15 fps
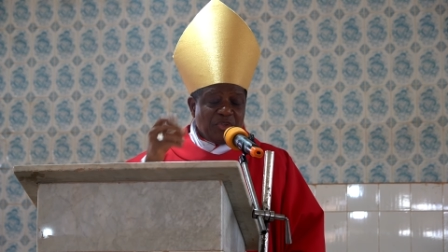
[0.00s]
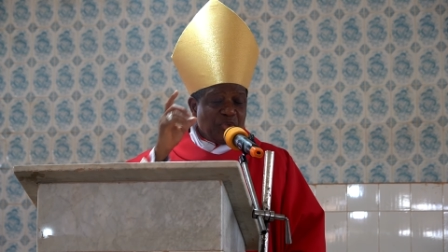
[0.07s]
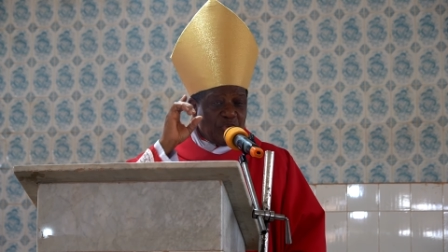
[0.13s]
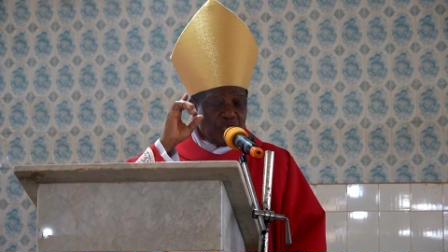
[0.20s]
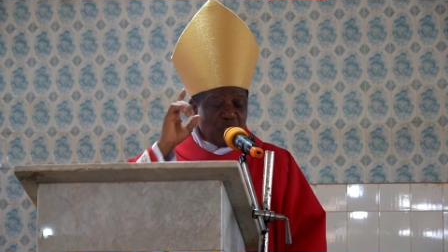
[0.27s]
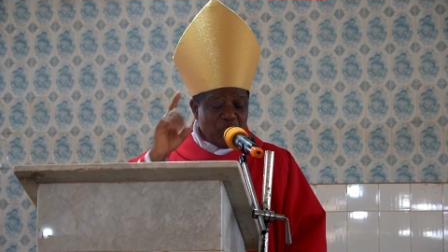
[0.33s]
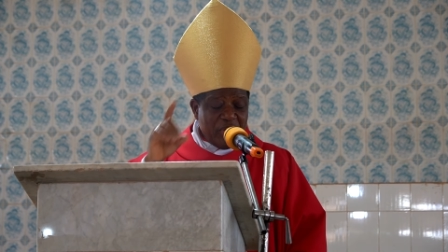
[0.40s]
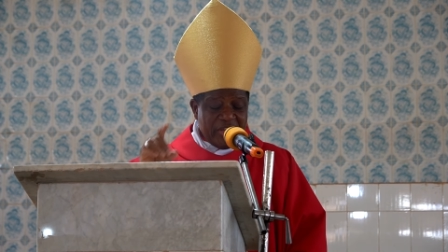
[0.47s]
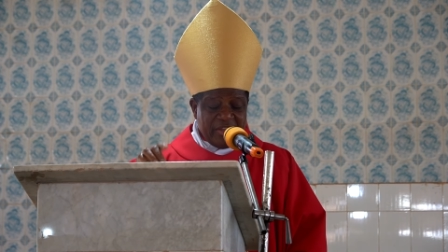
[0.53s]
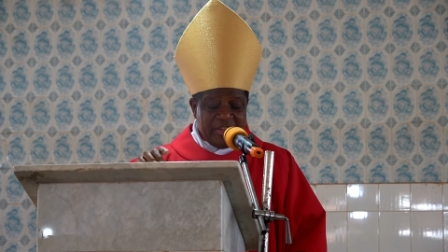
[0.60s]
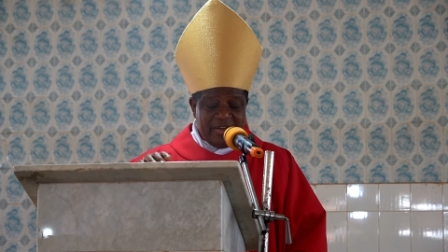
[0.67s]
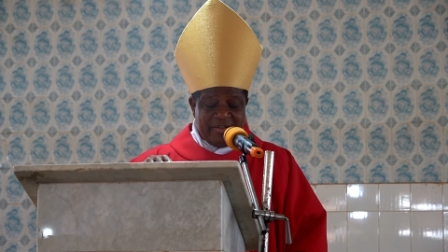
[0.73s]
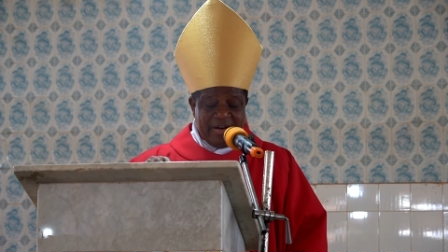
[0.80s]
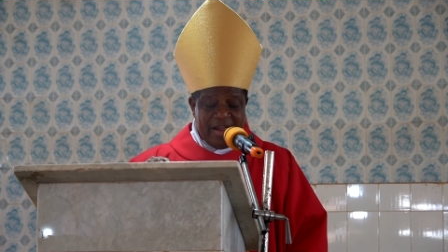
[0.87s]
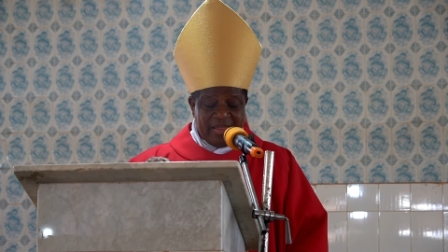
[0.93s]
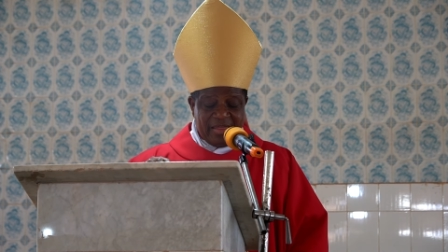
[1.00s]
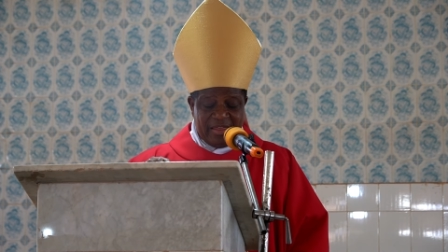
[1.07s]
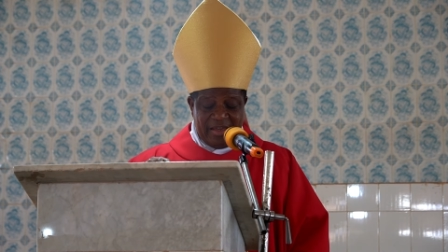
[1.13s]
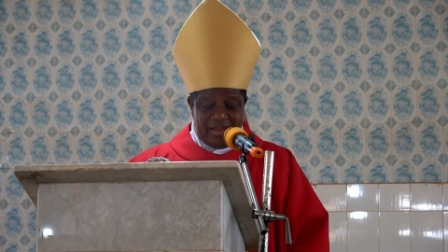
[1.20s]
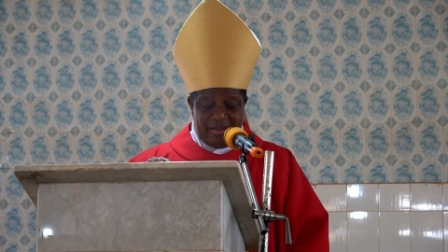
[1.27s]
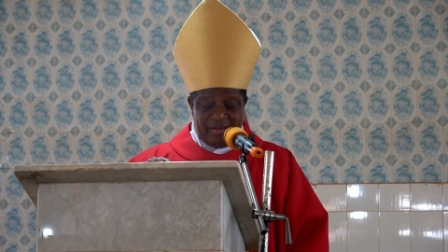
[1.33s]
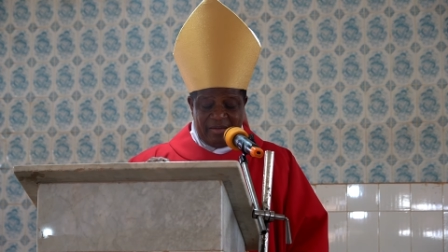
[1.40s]
to doing the right
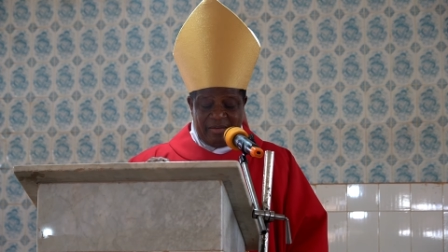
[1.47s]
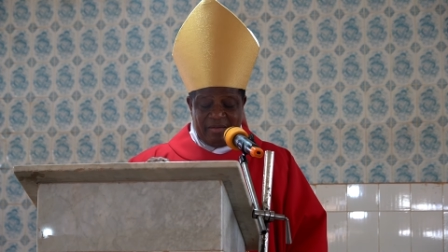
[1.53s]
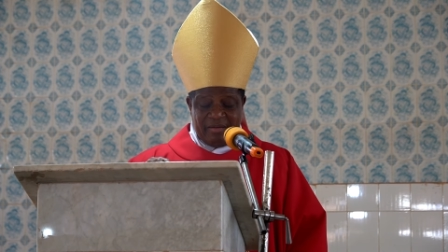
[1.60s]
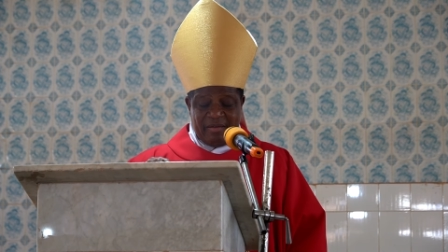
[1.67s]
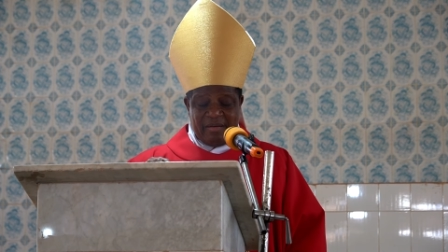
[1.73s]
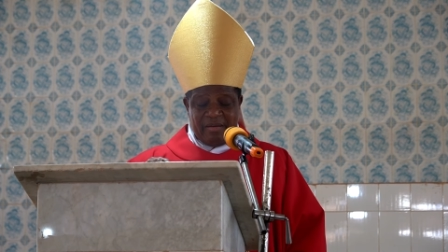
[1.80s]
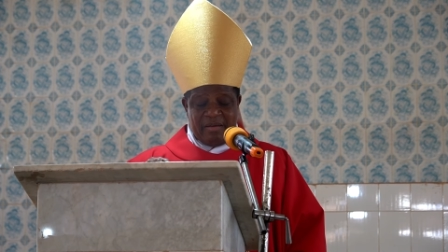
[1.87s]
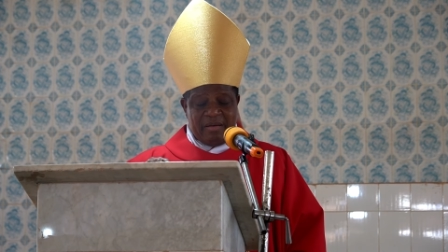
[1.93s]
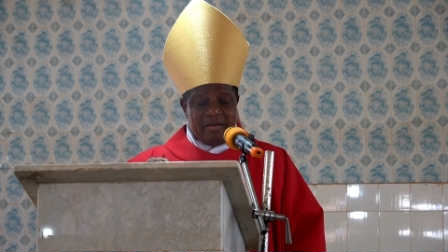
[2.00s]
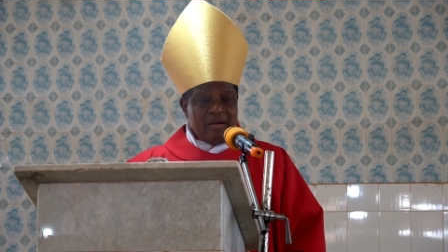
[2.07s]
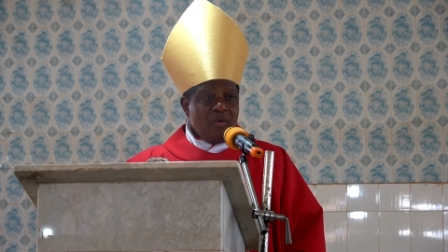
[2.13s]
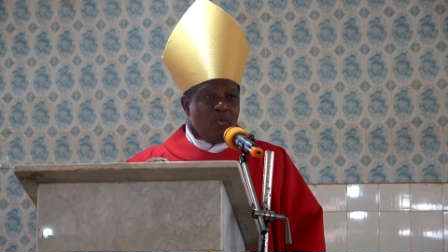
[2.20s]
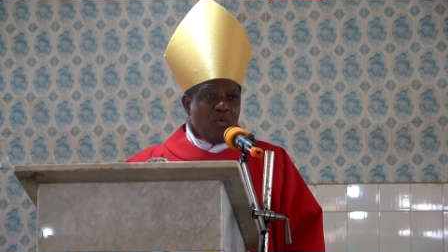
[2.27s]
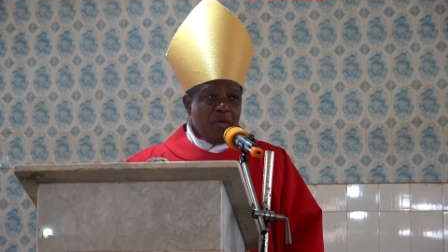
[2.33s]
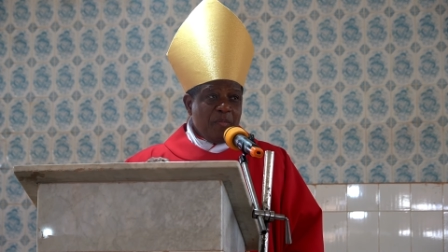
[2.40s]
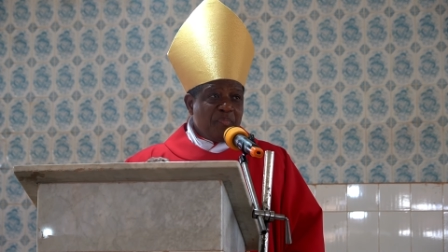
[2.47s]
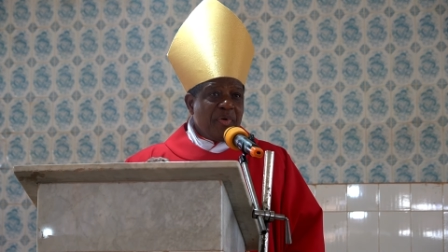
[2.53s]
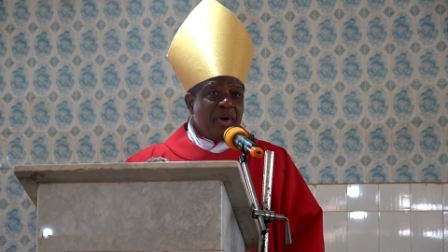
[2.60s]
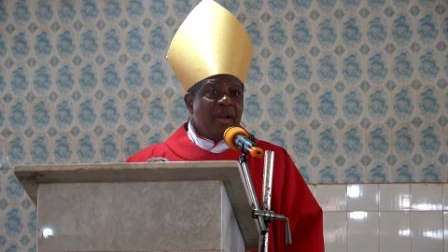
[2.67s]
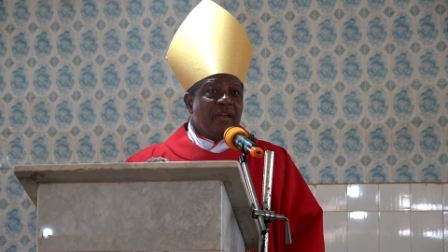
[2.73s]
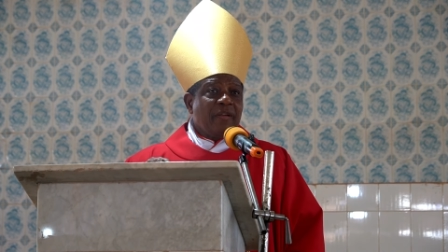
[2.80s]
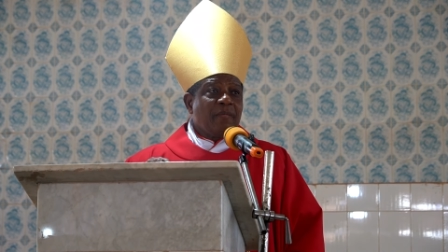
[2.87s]
thing. We
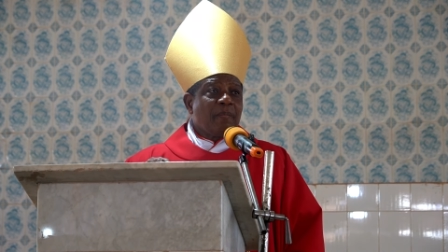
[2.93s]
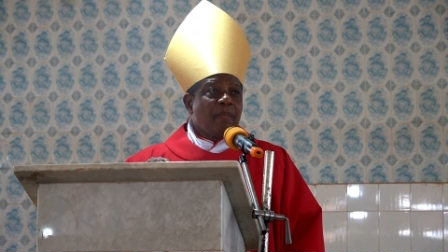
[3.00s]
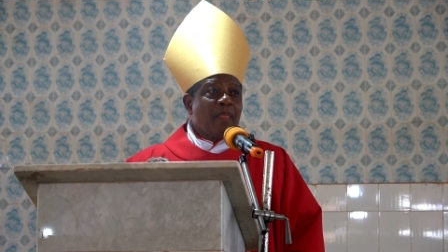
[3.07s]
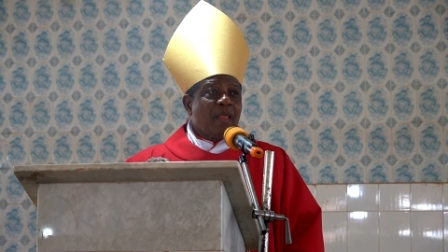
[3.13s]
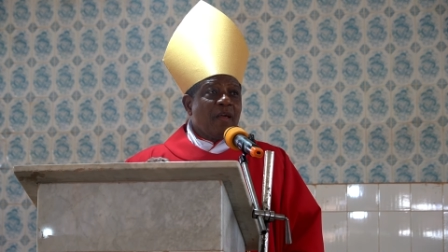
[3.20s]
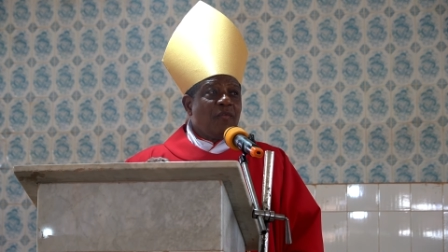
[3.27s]
pray